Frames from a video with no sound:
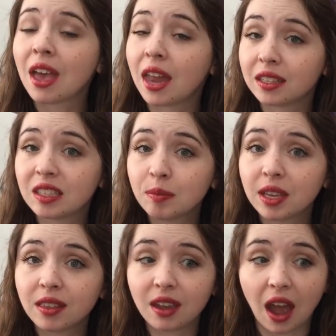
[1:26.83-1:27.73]
and it seems
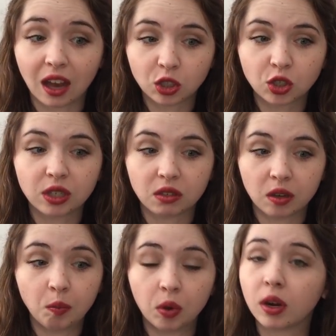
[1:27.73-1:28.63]
like they actually
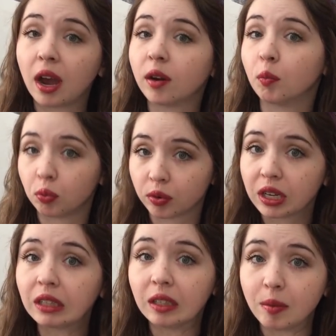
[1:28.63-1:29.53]
did put out a
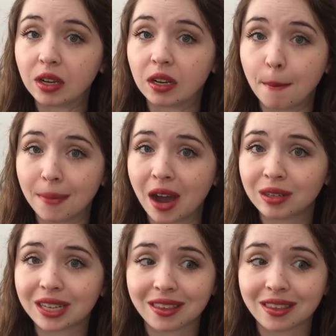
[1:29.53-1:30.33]
pretty limited amount.